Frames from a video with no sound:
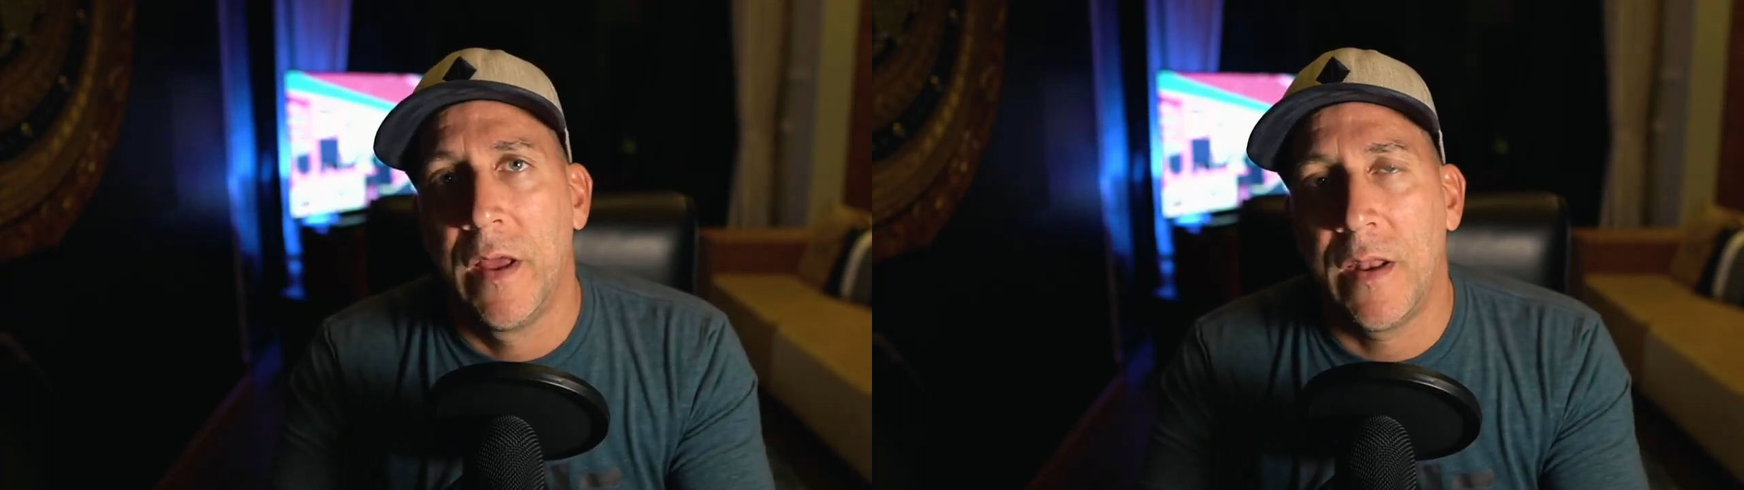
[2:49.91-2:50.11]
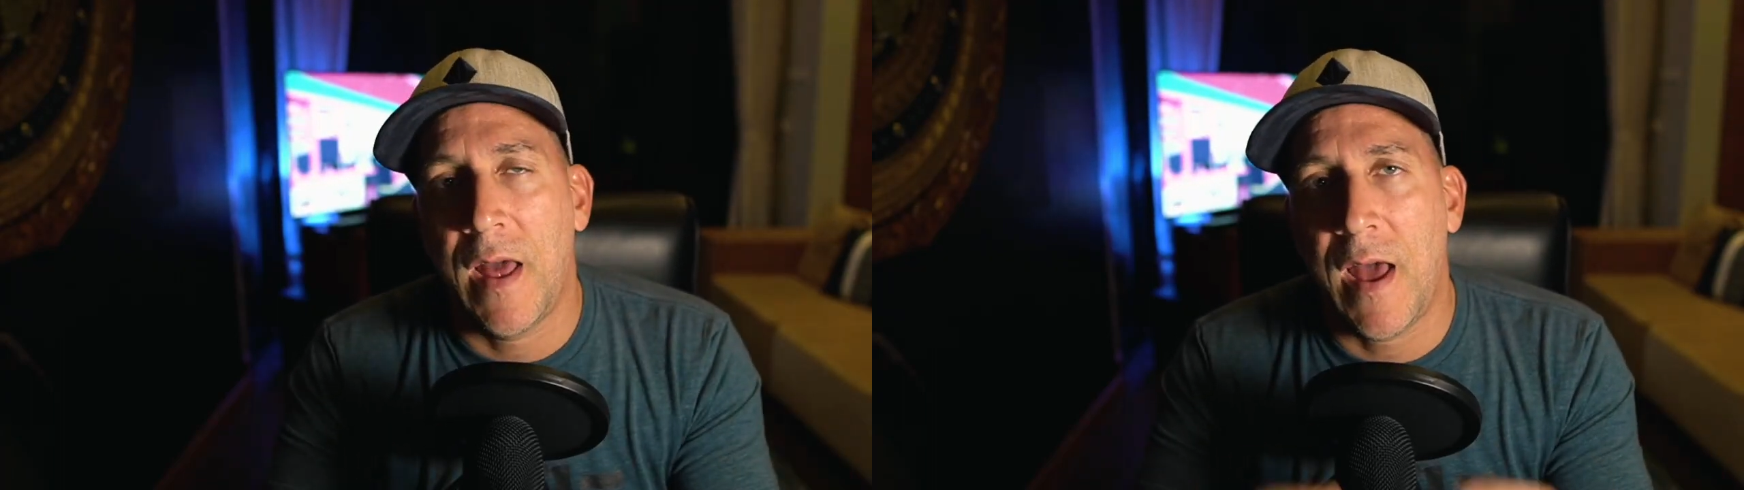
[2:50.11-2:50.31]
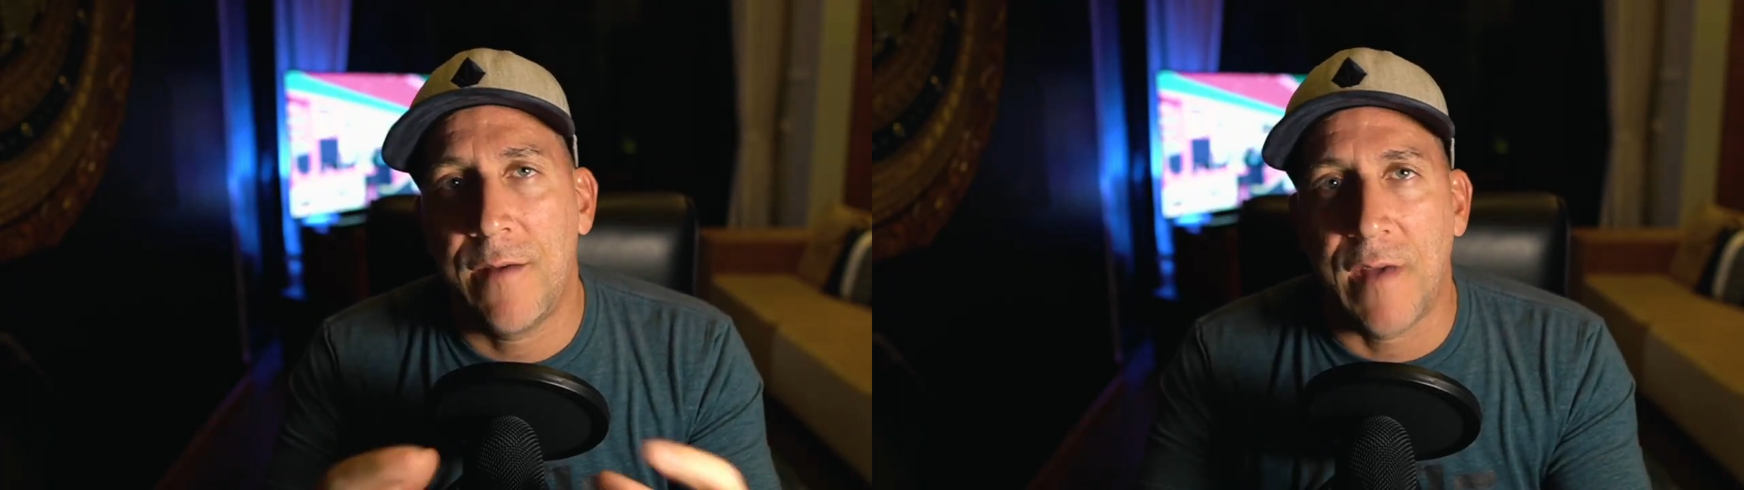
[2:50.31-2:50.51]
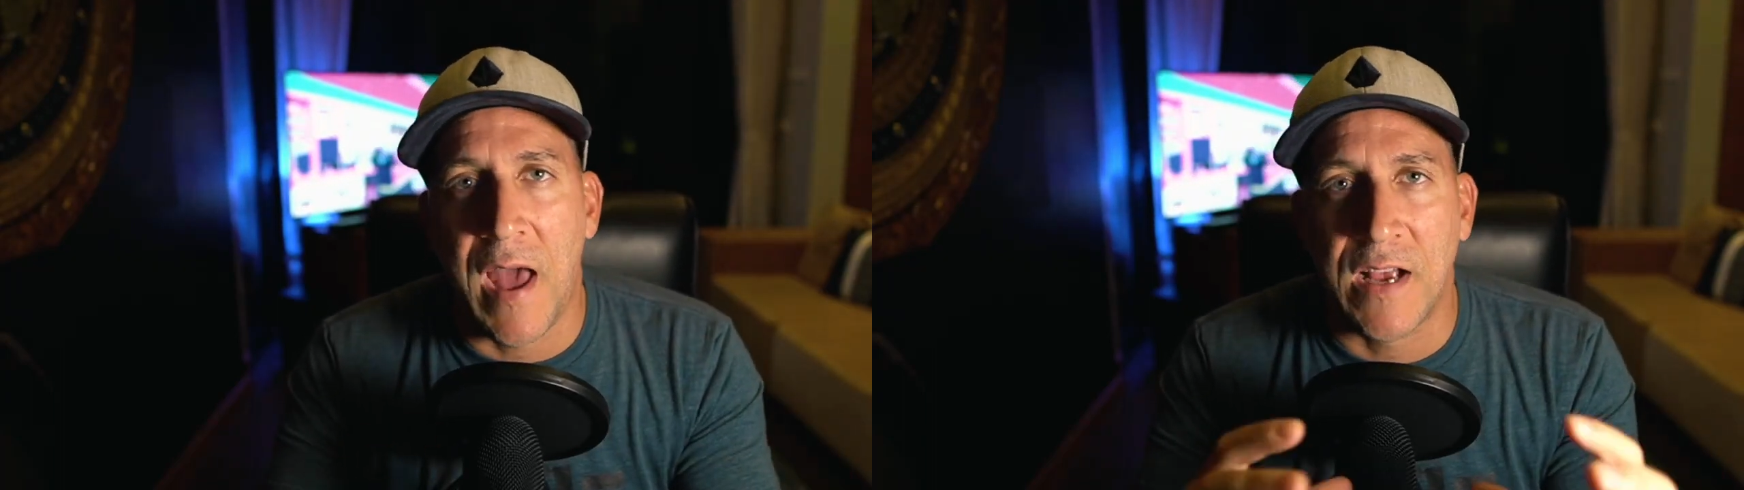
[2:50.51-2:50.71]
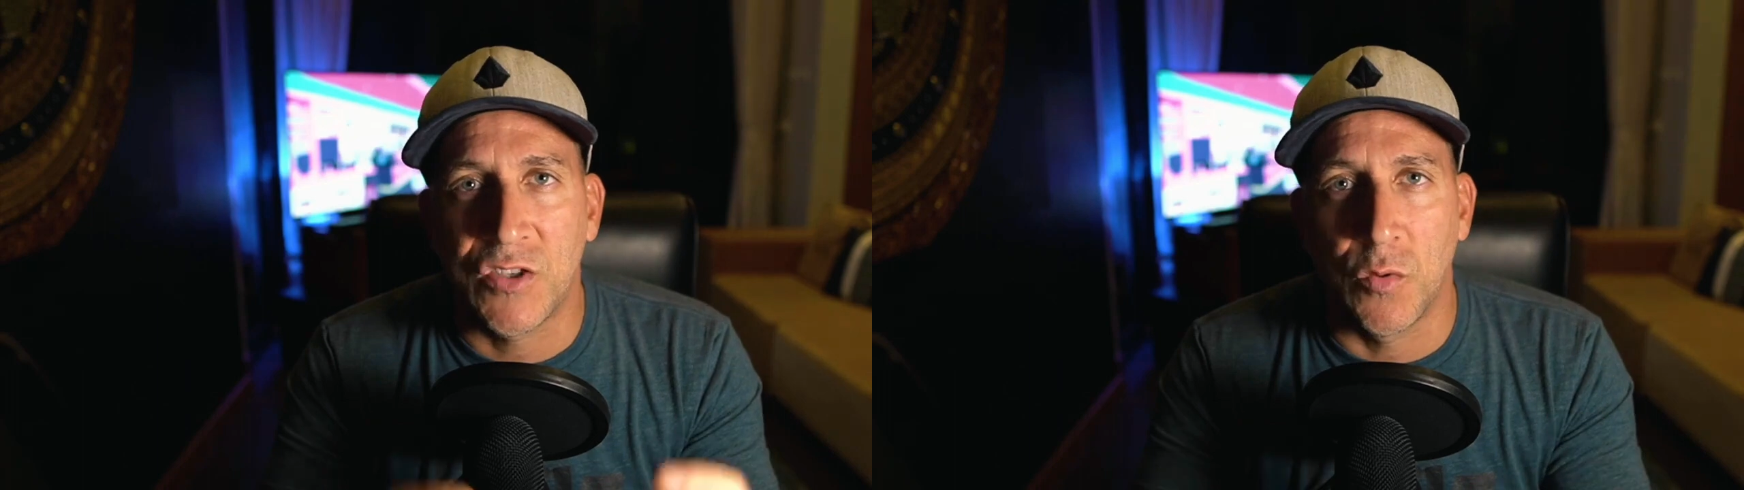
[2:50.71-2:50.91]
and I have
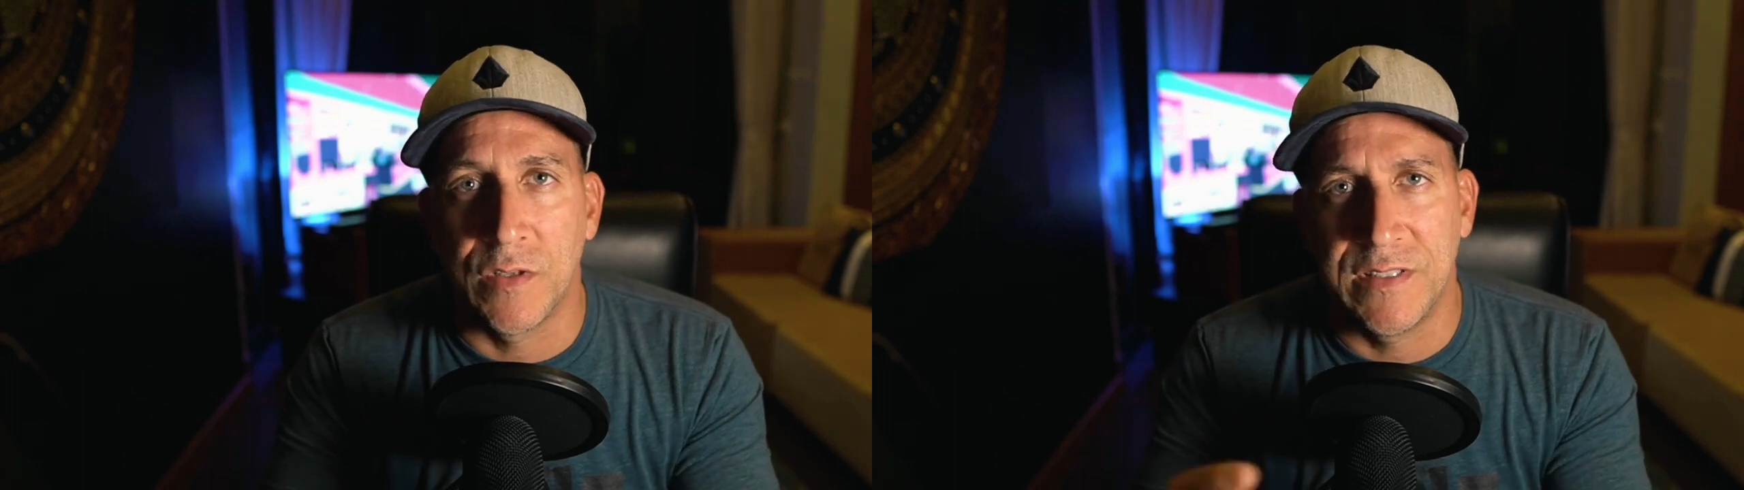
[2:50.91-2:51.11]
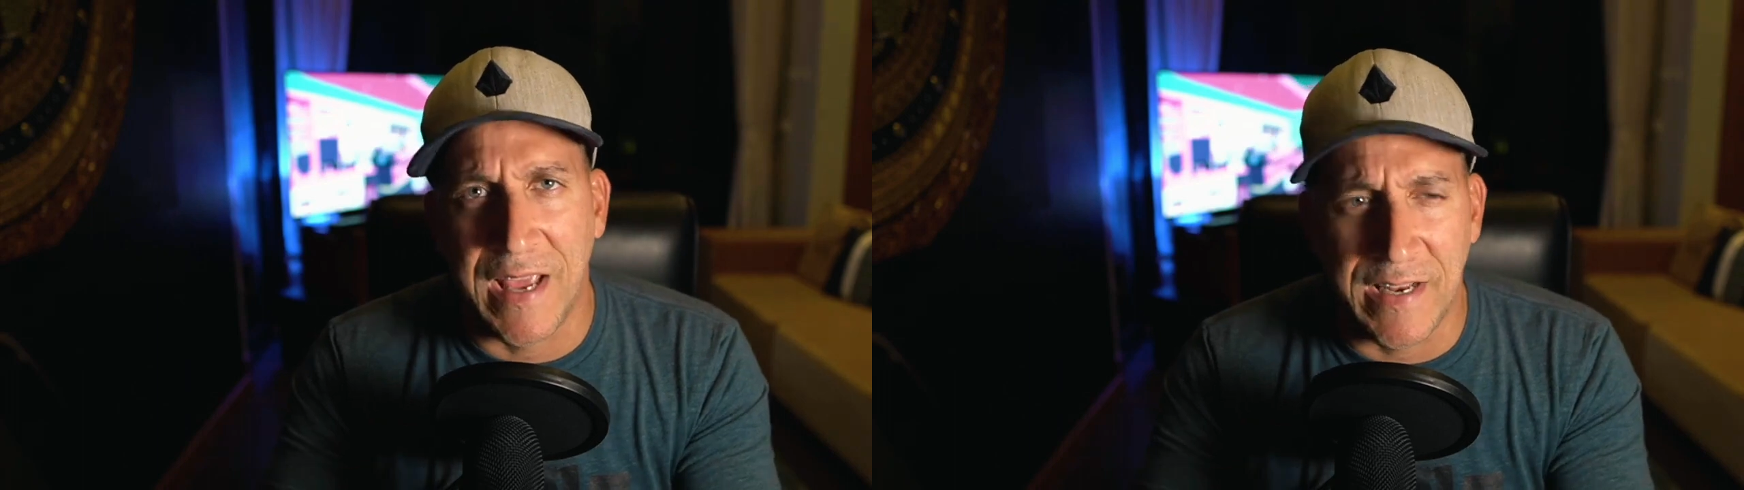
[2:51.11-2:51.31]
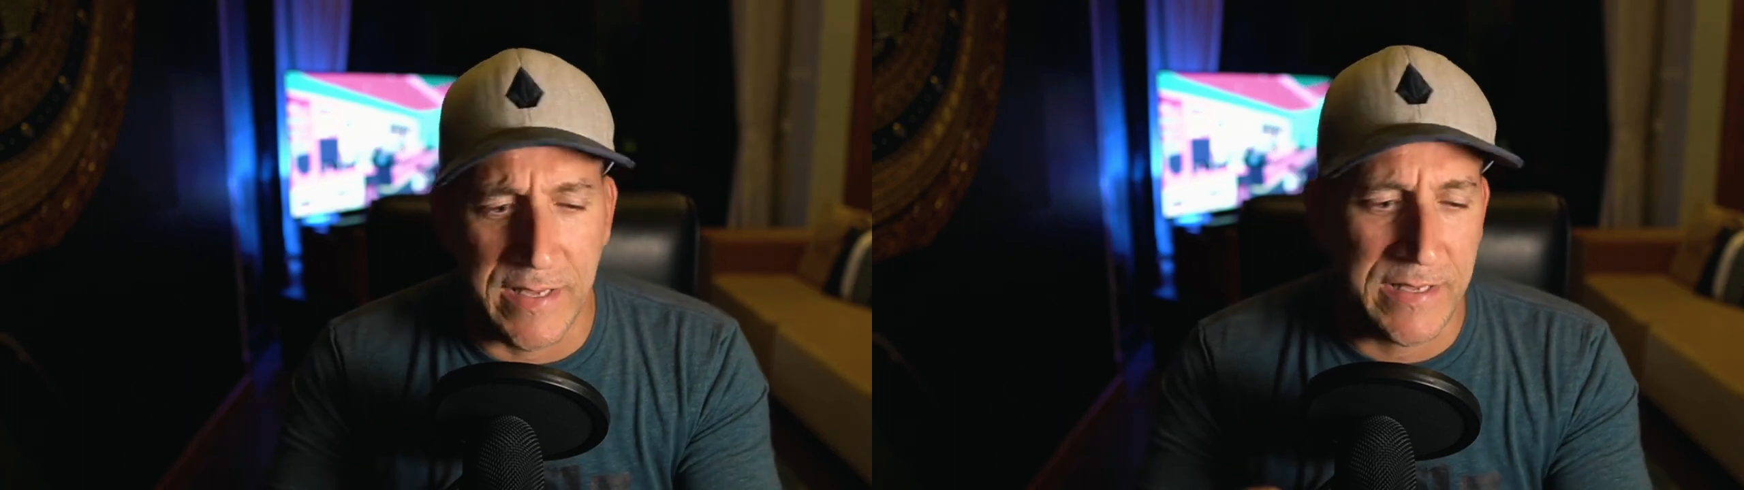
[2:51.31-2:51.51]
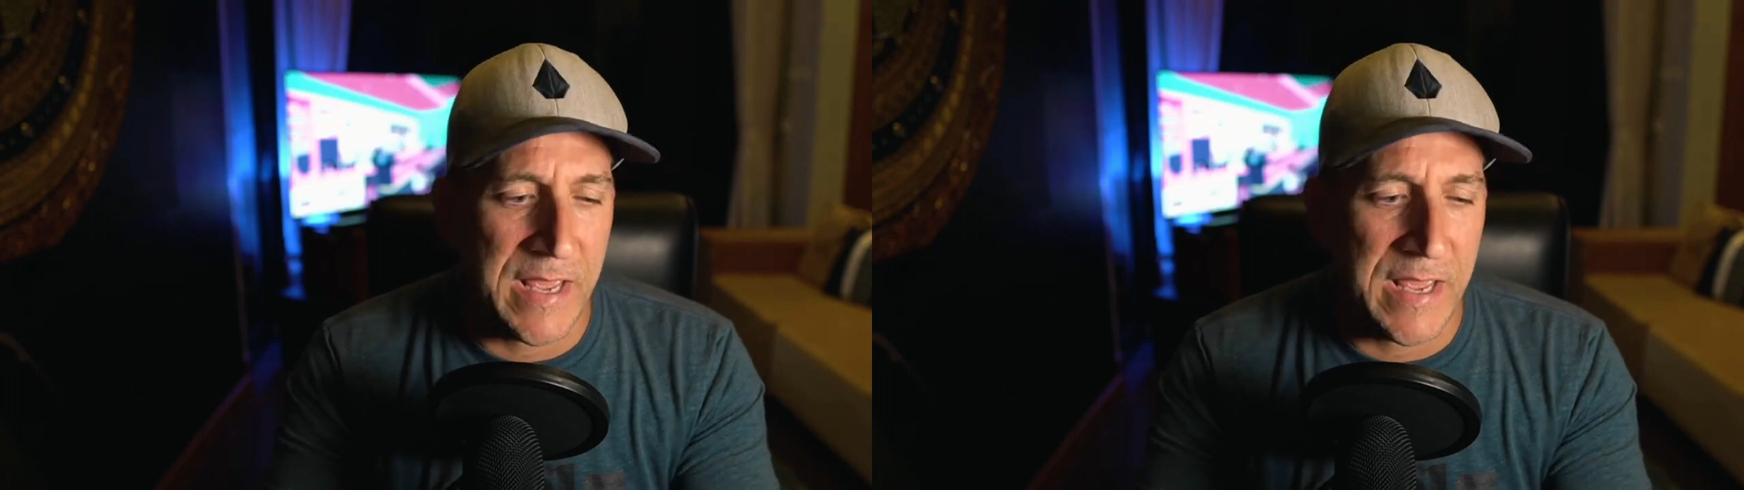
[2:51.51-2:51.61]
actual data and